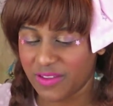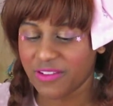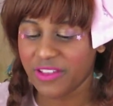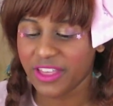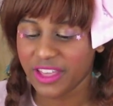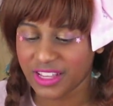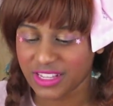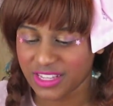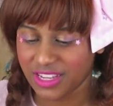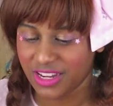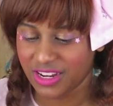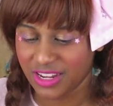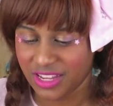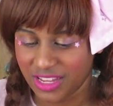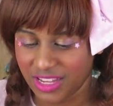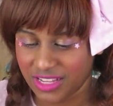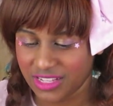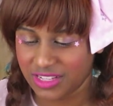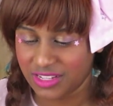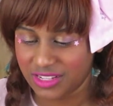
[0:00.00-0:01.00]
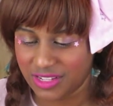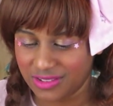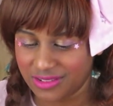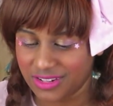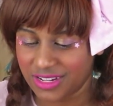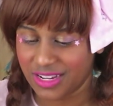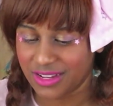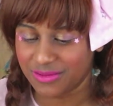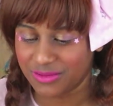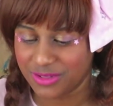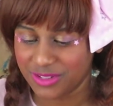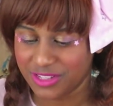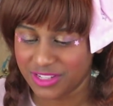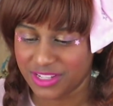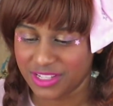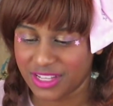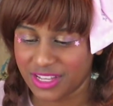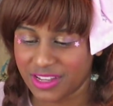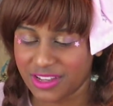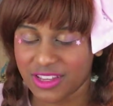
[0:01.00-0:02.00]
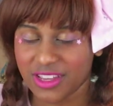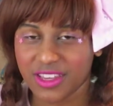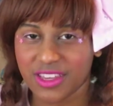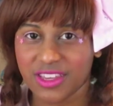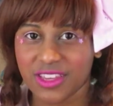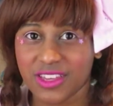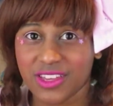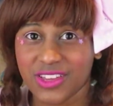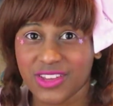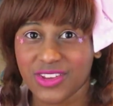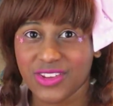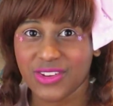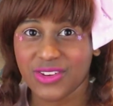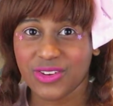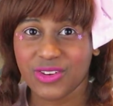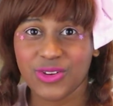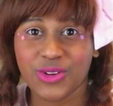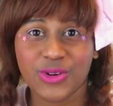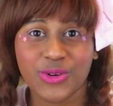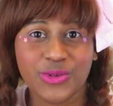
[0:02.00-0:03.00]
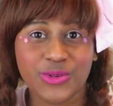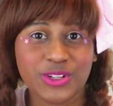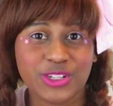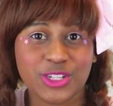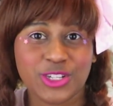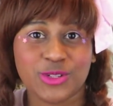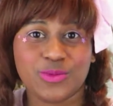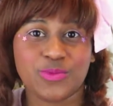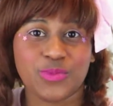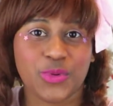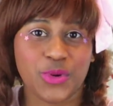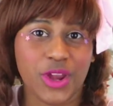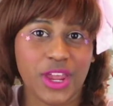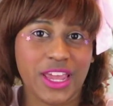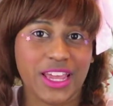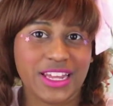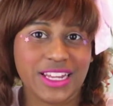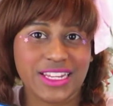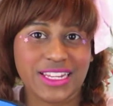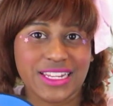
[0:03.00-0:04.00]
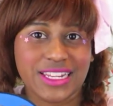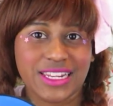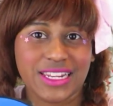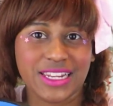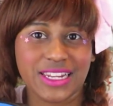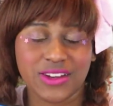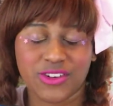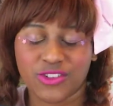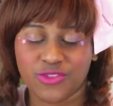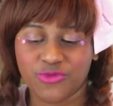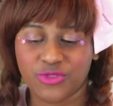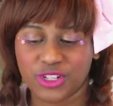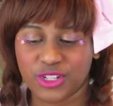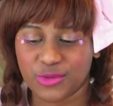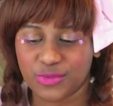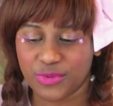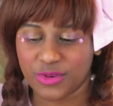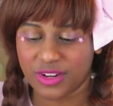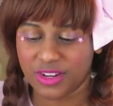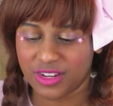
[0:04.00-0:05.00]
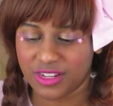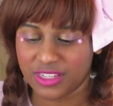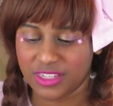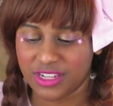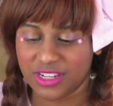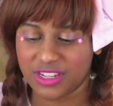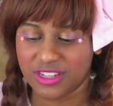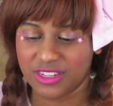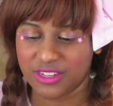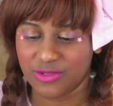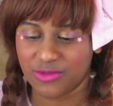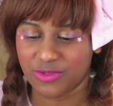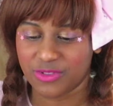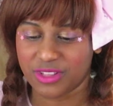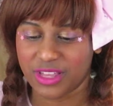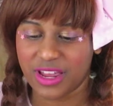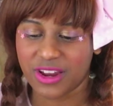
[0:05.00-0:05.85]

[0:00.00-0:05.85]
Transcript: feel like it's kind of easy sometimes to like know which brand or which print is innocent one.